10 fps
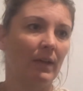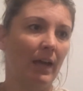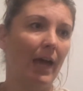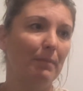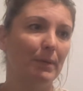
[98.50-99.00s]

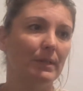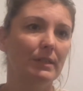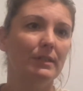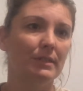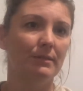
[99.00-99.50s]

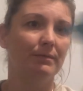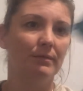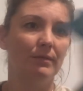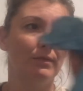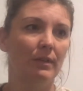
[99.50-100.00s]
happens
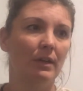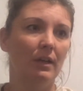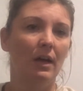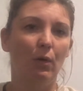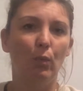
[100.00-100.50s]

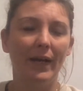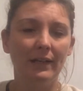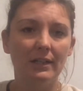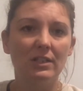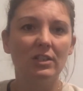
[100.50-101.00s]
when
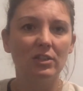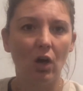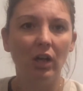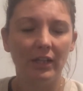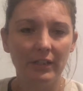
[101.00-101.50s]
a
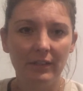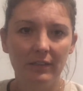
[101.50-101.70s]
solid